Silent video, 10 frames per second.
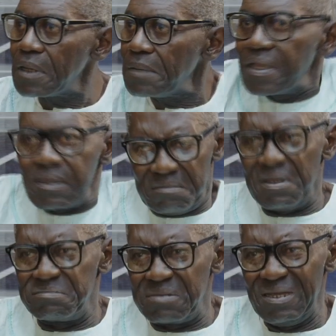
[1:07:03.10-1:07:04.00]
I mean,
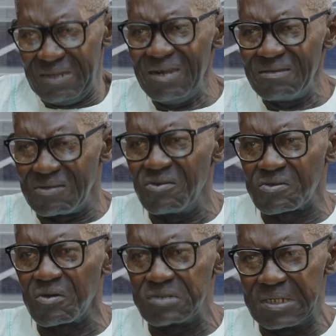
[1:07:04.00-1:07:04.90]
it's a serious
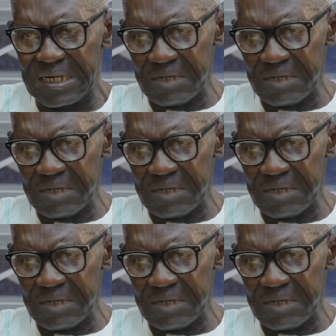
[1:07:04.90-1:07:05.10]
country now.